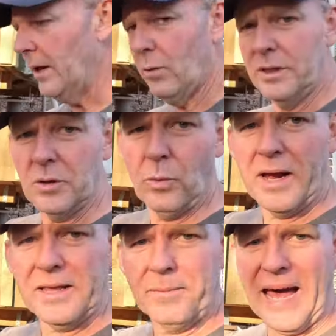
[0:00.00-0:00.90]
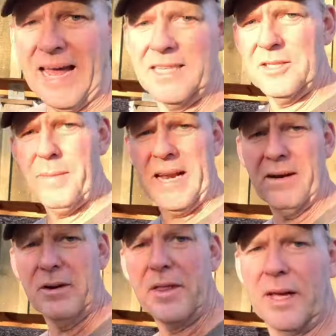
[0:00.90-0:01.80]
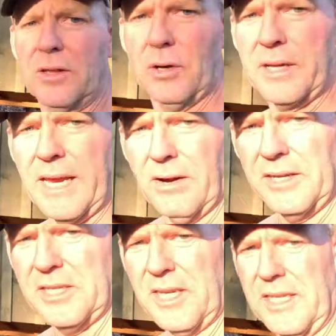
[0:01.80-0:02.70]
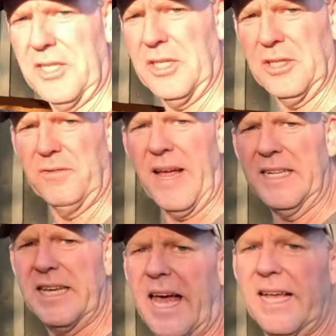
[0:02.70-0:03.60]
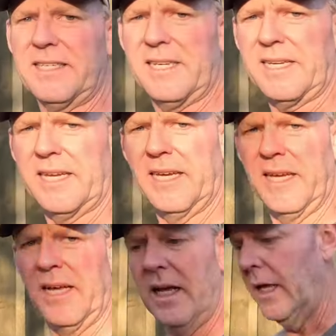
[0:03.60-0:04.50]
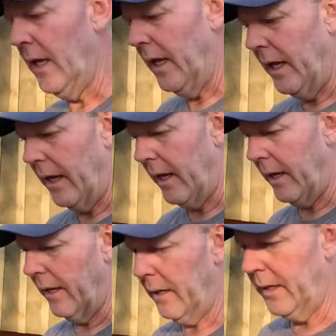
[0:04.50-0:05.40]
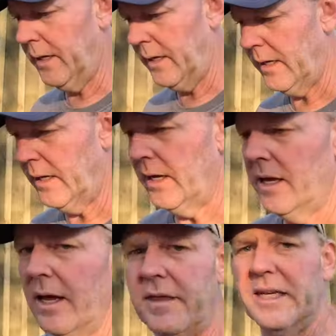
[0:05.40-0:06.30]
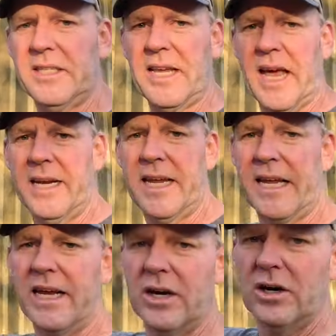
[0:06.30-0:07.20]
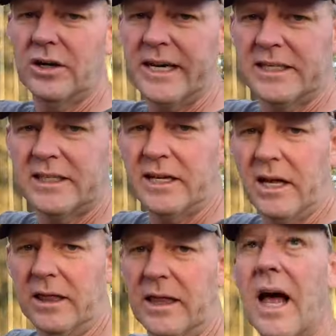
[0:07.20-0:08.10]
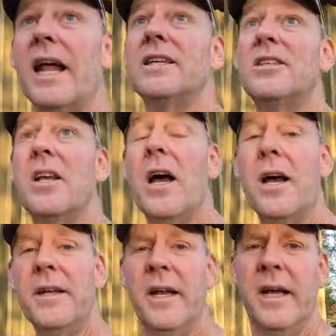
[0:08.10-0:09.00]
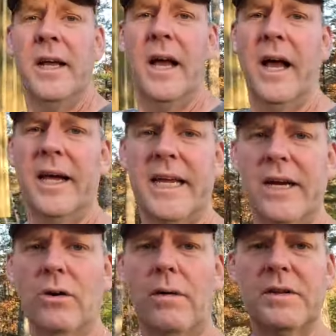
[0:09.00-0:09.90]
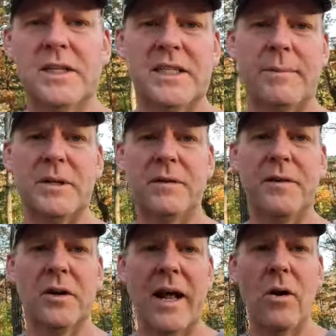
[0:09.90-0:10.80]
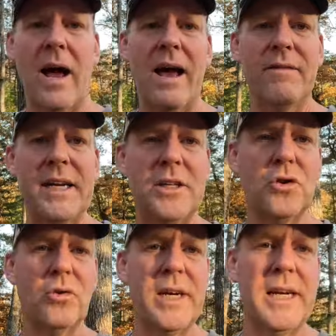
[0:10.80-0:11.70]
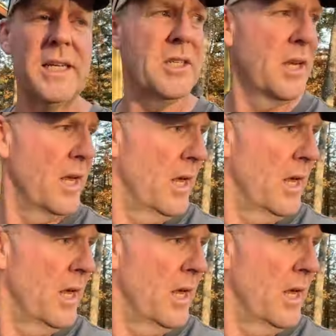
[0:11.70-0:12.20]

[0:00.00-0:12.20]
with the way the battens made everything look here. It's, it's just fantastic. Uh, this side here gets a lot of sun uh, here over the septic field. I don't have any trees